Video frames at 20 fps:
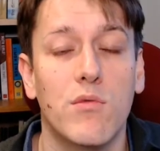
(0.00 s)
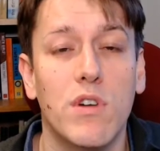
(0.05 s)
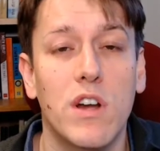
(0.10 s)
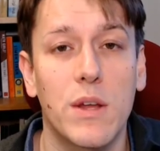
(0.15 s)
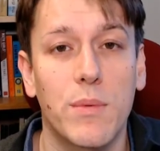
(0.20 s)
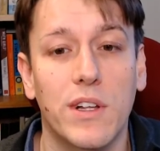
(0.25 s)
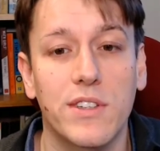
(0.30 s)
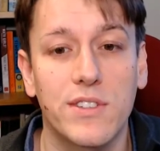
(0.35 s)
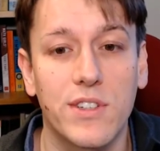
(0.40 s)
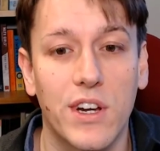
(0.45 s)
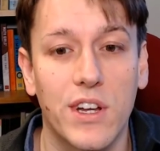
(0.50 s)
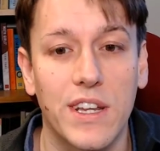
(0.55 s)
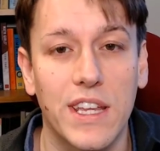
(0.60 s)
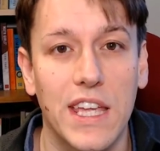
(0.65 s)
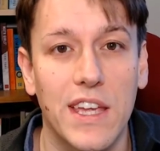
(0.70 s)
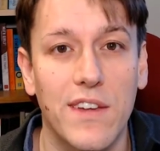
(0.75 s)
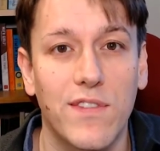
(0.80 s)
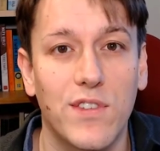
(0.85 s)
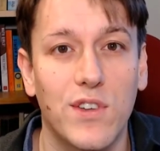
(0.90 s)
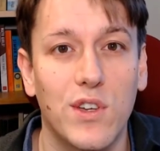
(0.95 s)
Really well done
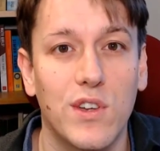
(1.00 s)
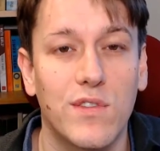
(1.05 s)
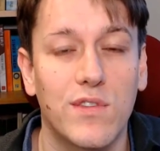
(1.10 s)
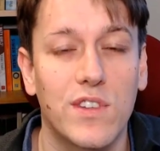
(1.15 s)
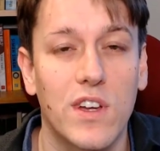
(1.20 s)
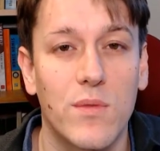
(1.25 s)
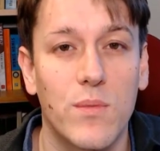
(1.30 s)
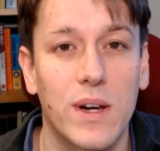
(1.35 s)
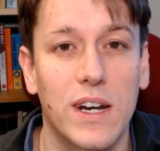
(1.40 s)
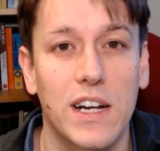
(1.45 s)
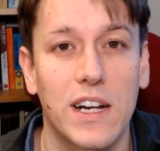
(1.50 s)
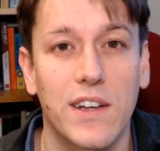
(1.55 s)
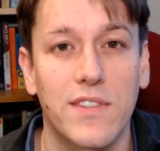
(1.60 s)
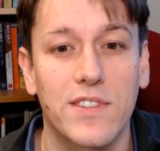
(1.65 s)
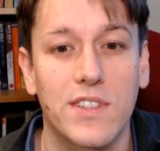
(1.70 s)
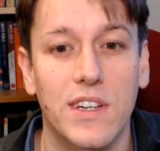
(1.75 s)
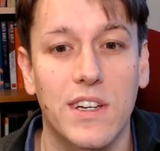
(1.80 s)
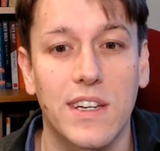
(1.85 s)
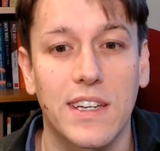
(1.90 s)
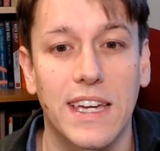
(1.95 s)
if you've done well
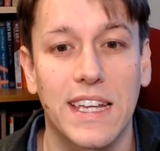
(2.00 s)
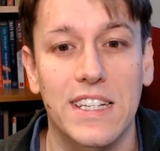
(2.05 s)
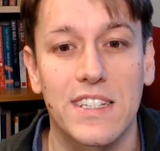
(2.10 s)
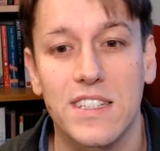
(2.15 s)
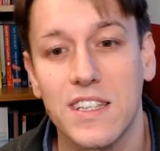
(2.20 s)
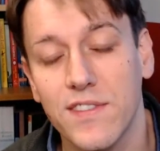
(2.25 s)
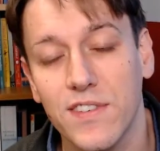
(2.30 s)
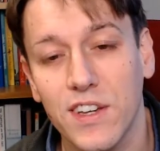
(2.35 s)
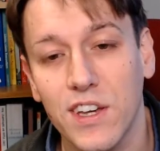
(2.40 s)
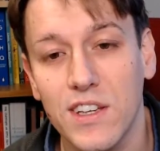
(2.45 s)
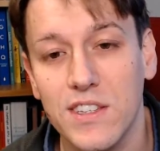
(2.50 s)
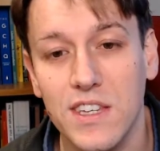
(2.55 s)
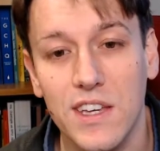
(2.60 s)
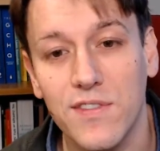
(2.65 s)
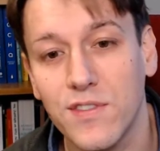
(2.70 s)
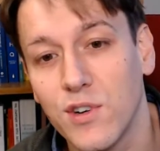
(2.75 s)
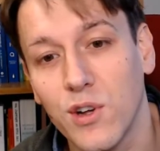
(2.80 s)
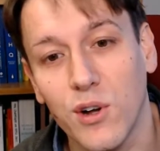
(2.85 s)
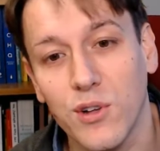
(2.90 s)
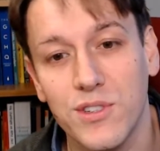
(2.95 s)
enough to get a certificate.
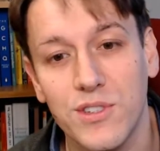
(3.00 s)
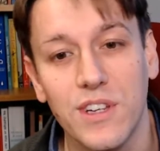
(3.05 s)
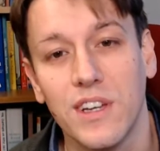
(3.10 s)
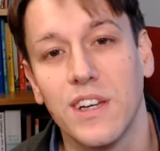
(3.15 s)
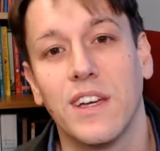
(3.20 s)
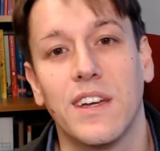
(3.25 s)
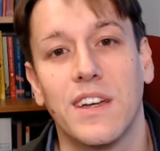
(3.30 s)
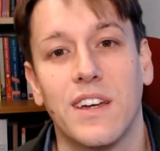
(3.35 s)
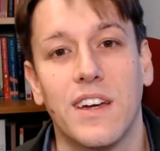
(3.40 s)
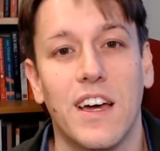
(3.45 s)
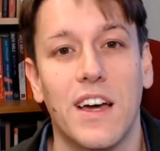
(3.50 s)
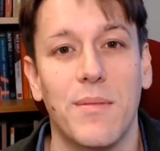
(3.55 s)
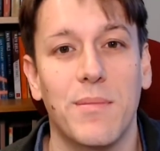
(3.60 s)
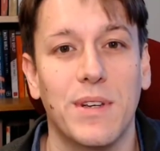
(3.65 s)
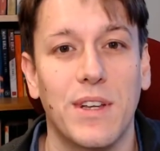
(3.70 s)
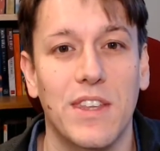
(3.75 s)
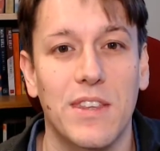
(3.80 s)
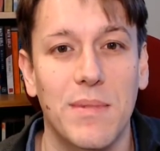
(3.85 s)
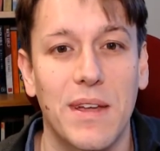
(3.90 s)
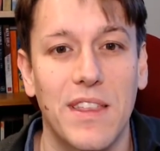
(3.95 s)
If not,
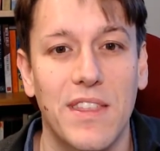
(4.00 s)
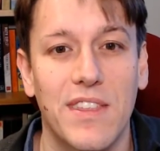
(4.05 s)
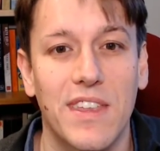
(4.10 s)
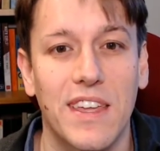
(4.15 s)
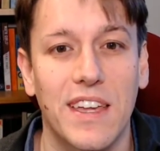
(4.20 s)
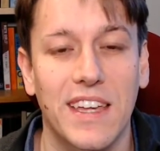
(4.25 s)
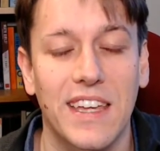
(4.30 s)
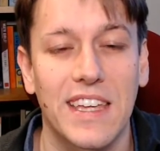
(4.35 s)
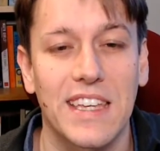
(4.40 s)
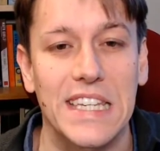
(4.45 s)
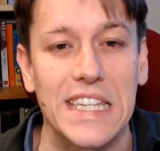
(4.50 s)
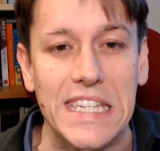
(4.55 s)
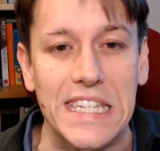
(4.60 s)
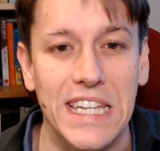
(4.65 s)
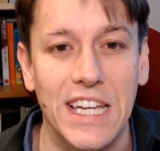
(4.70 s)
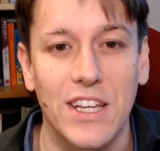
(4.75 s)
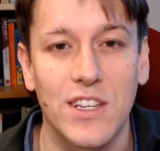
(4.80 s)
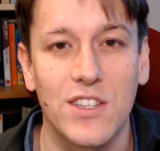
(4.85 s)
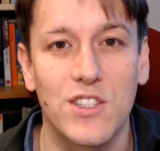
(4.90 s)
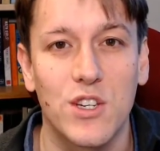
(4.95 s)
you know, the main thing is
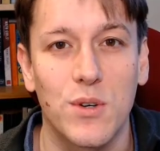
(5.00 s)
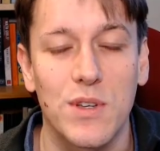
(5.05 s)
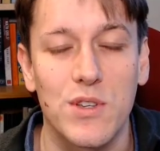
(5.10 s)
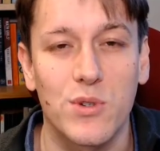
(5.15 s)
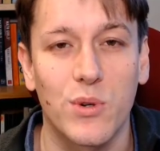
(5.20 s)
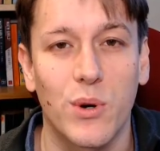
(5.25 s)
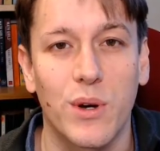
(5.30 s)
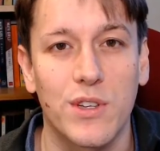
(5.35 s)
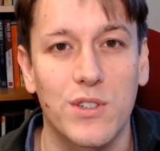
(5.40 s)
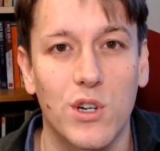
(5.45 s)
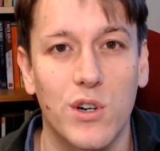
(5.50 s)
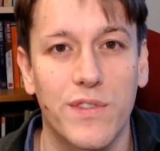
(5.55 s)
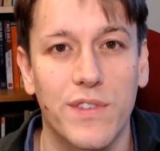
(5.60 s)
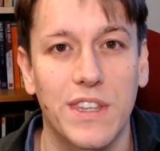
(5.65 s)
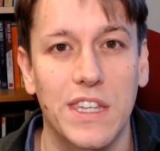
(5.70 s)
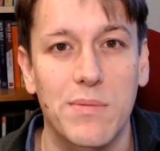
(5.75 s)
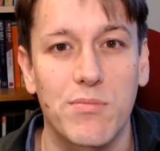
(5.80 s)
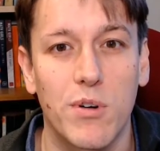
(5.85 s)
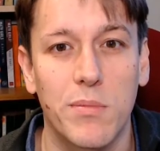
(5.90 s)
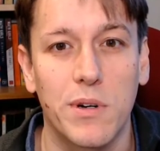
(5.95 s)
to enjoy
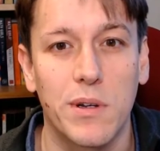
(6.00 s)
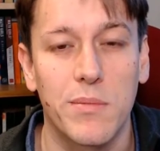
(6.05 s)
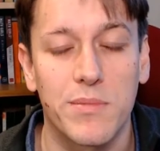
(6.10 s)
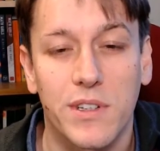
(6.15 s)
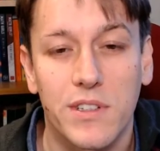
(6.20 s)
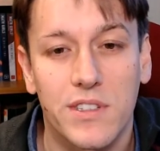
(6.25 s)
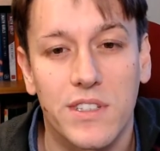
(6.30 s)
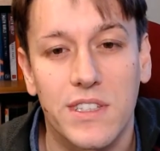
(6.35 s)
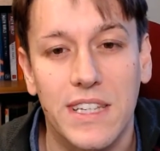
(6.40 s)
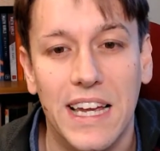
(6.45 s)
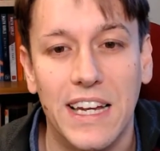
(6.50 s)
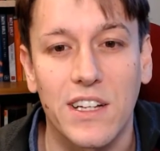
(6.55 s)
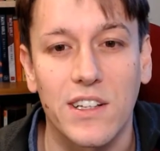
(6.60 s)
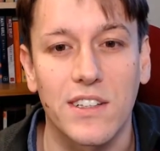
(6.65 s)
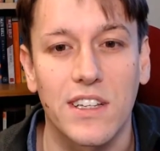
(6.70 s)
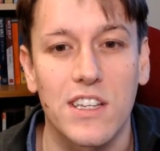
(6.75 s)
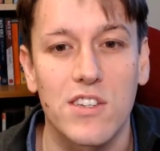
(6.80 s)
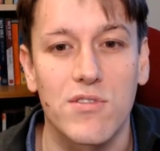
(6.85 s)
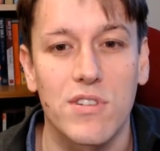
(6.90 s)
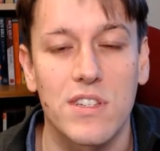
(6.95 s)
solving these problems and to
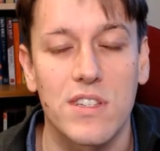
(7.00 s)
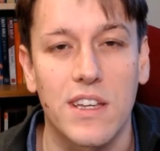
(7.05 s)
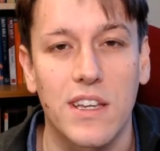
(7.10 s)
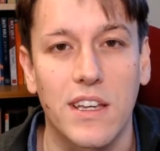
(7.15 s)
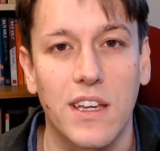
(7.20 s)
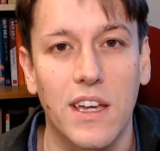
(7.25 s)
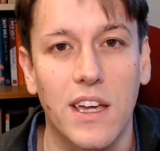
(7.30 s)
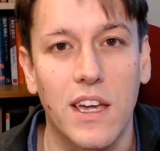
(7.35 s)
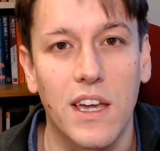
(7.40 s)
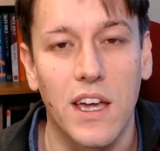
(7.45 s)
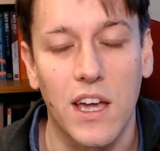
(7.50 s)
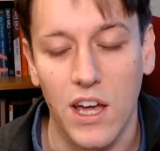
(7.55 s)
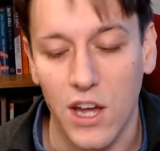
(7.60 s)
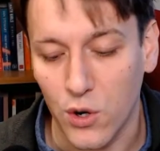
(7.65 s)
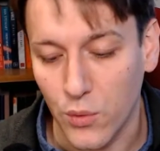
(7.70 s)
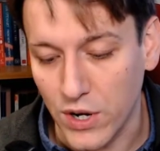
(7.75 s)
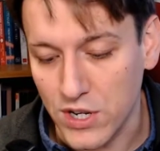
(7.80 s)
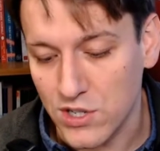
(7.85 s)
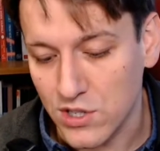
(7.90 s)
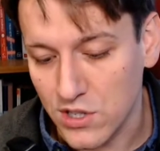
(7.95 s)
tackle interesting
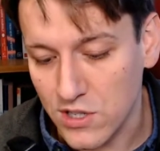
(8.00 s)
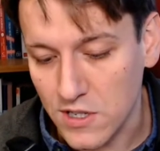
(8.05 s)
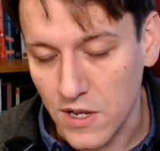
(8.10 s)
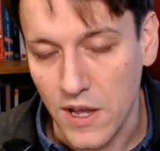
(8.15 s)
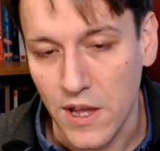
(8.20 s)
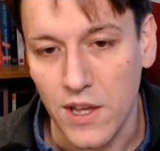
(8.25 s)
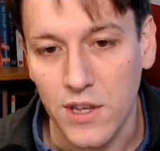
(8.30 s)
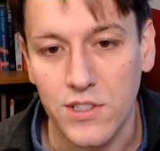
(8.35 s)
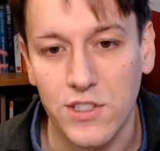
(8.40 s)
questions.